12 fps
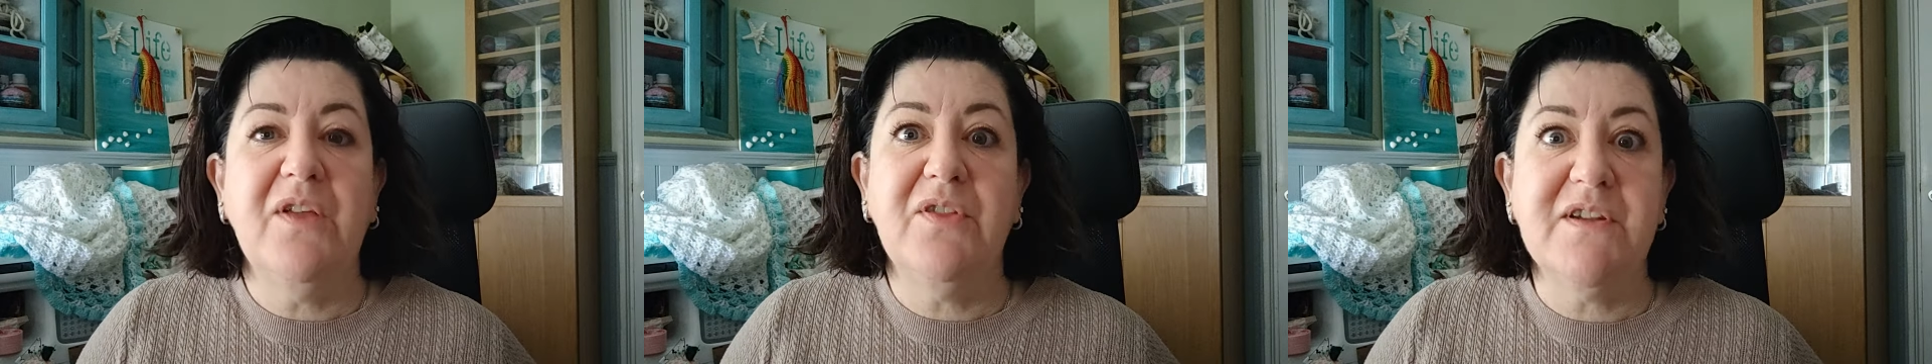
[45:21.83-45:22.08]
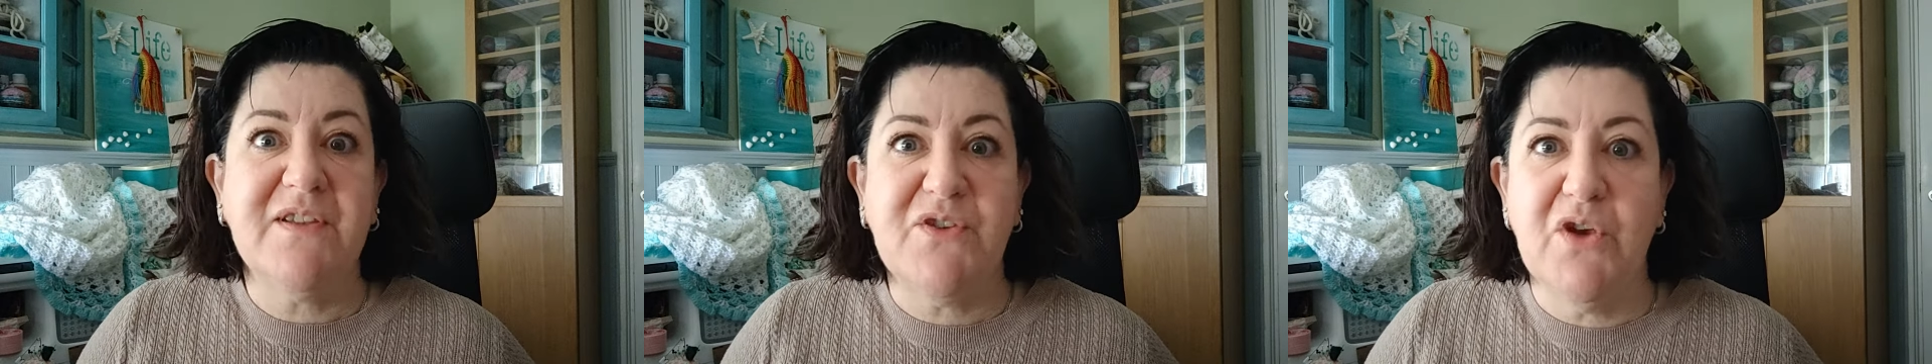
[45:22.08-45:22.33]

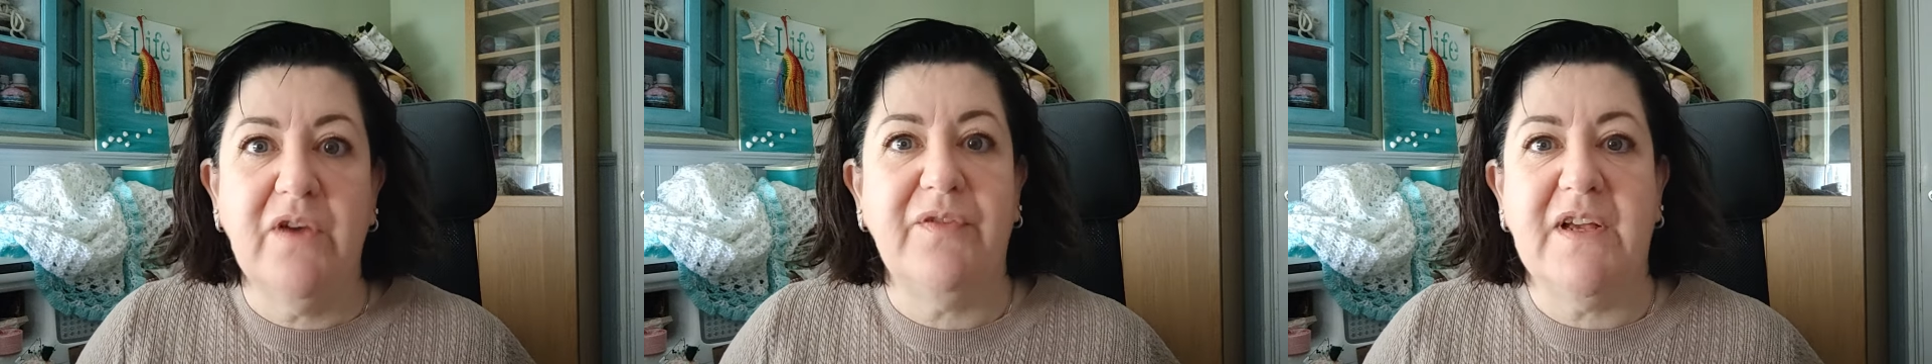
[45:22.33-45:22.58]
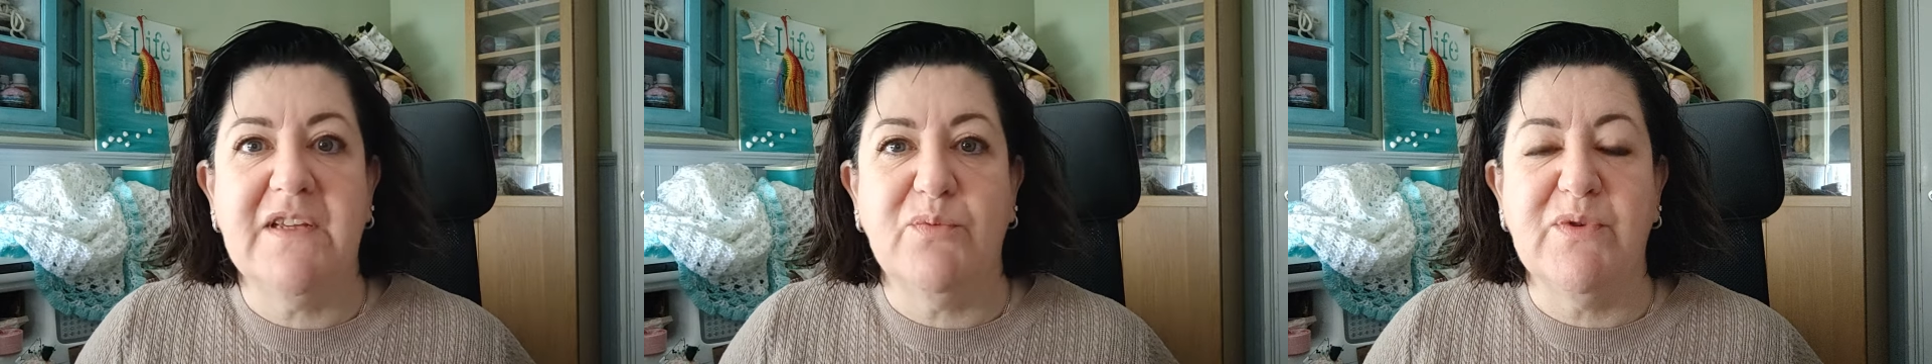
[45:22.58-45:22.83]
The
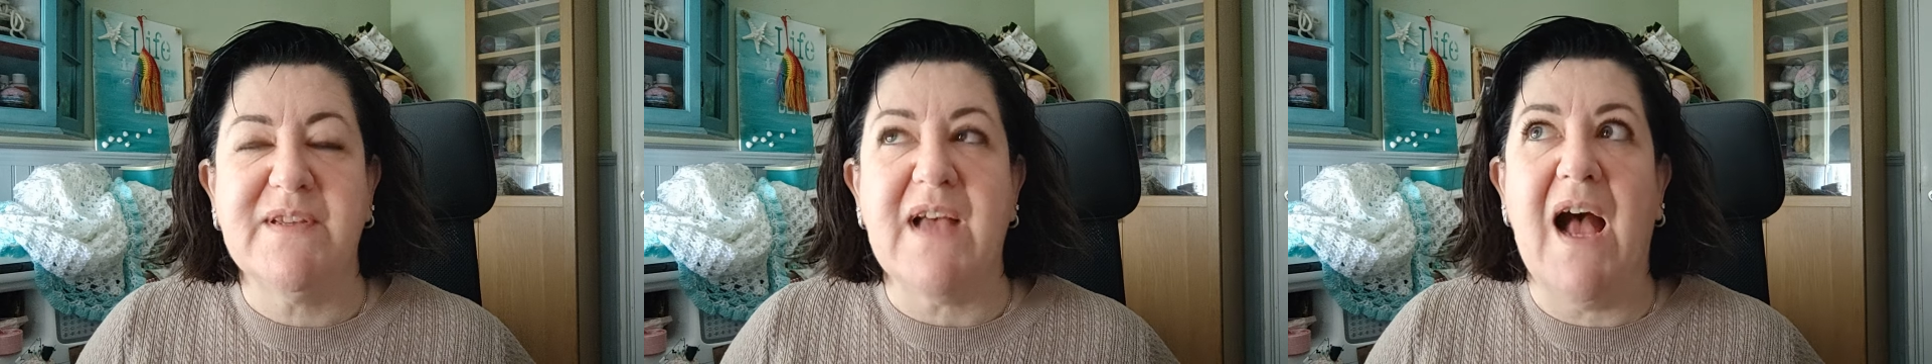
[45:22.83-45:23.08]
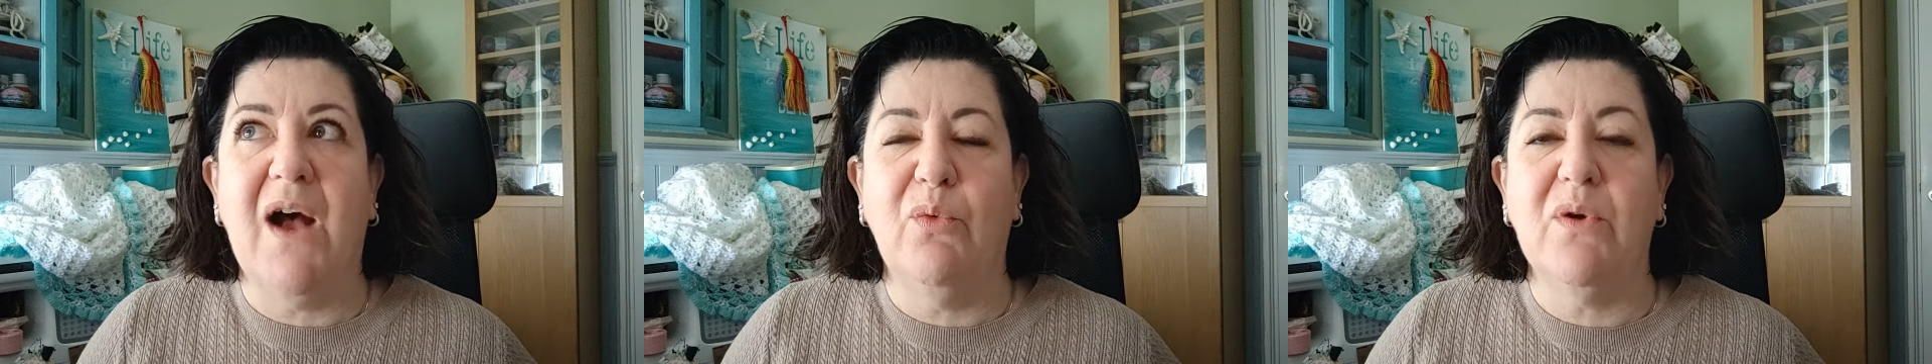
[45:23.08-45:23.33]
service was
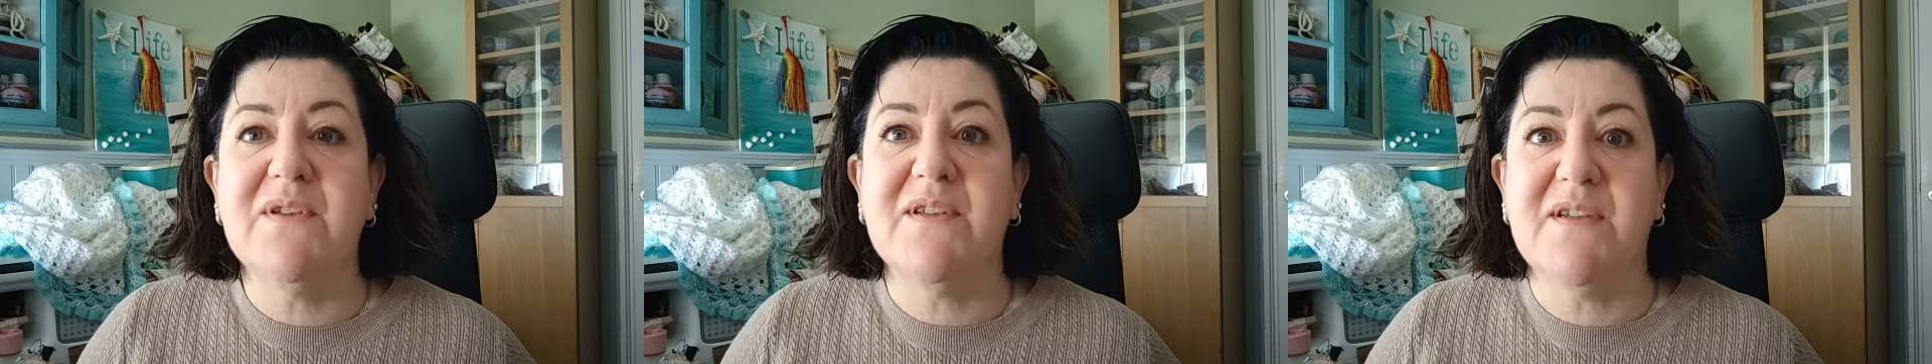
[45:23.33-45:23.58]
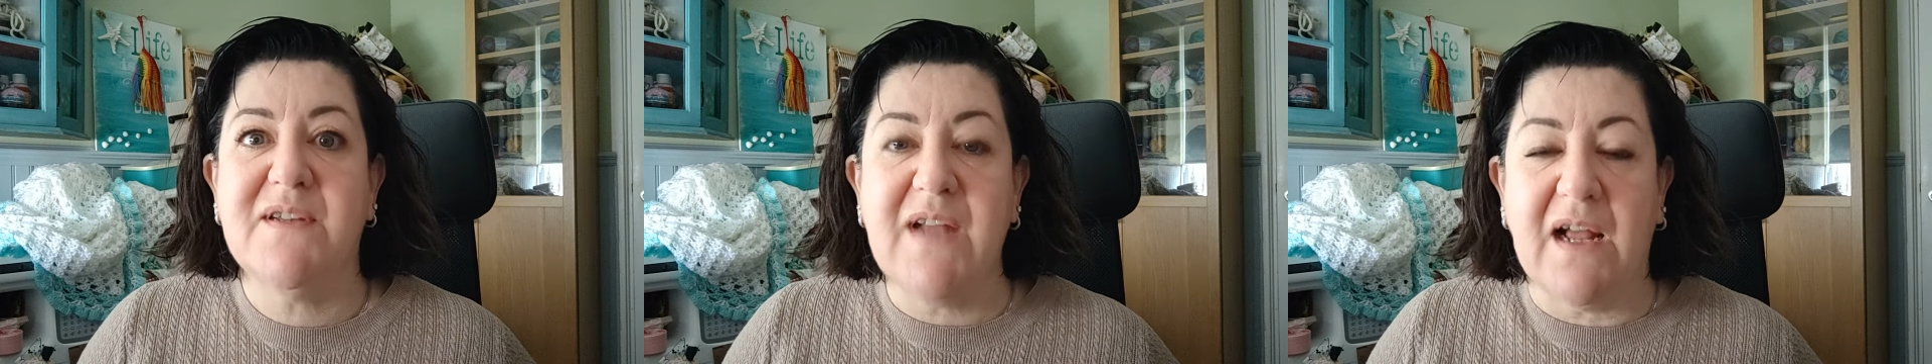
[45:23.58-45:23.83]

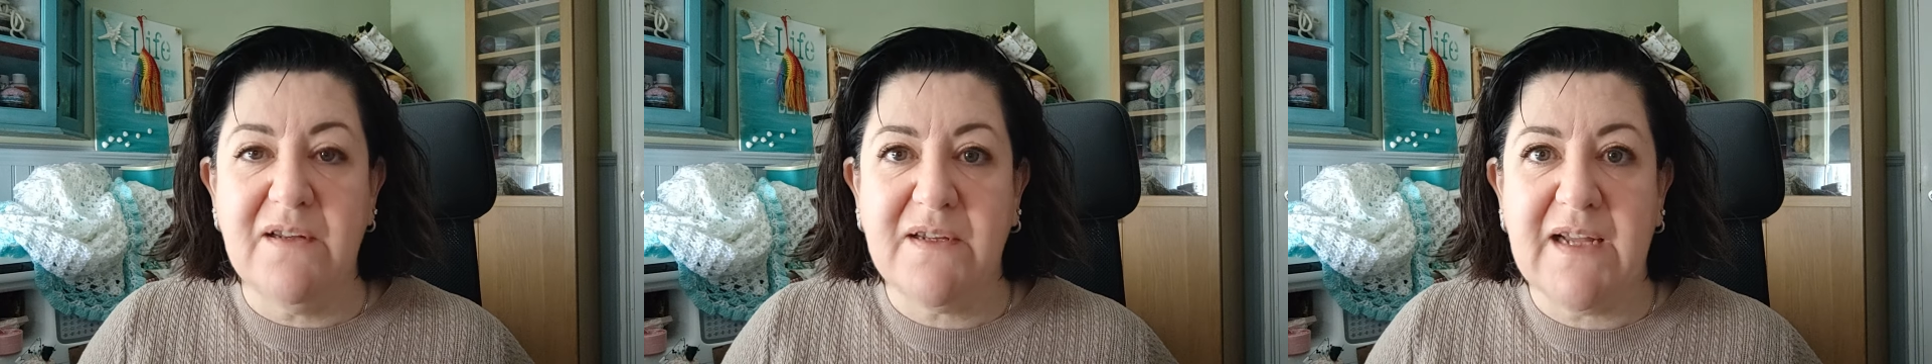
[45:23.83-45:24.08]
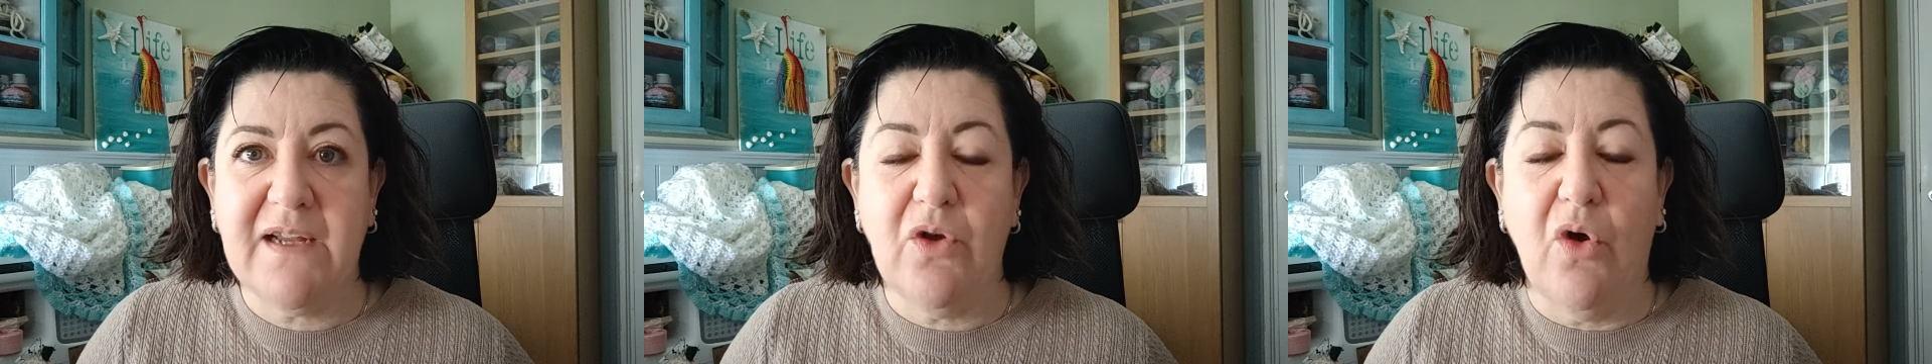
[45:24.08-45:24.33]

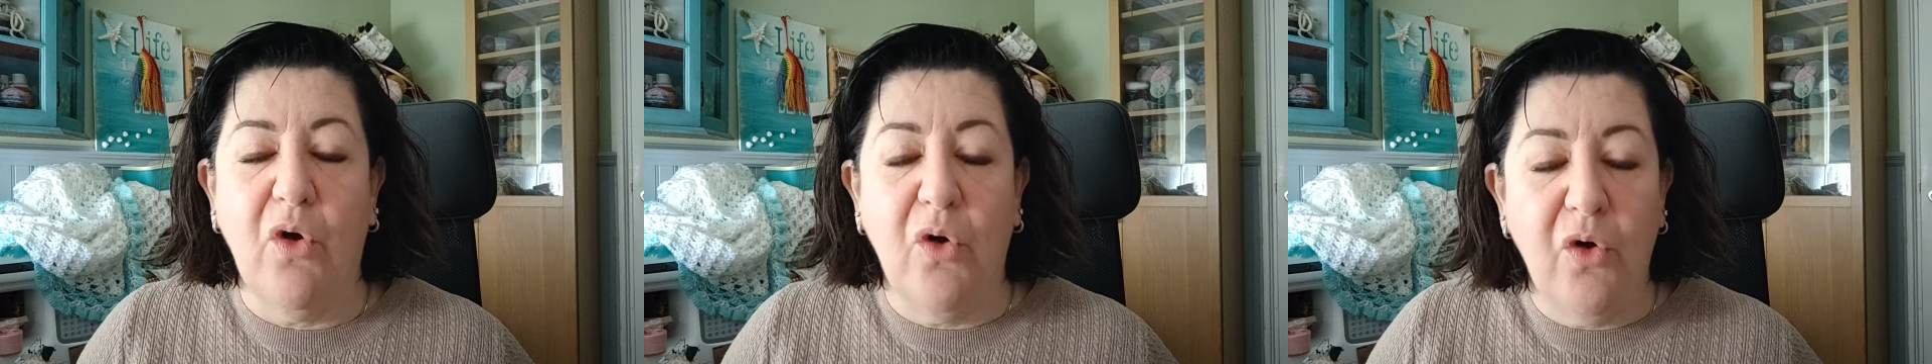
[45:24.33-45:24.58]
outstanding.